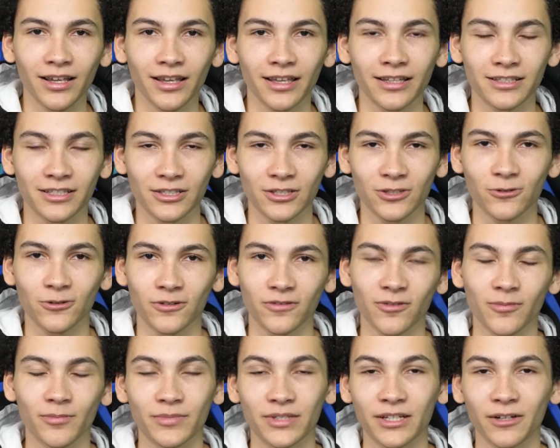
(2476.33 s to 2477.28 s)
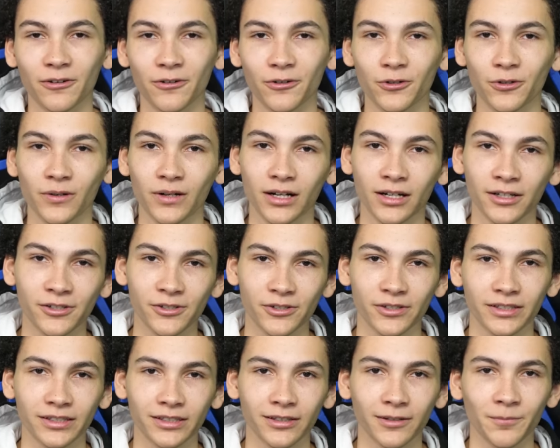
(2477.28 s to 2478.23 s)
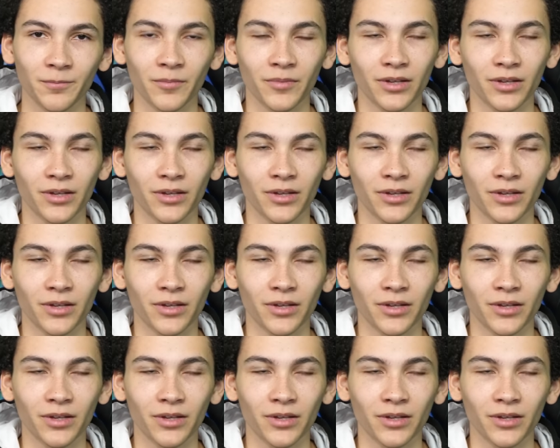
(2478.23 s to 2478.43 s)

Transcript: It's a score from 0 to 100,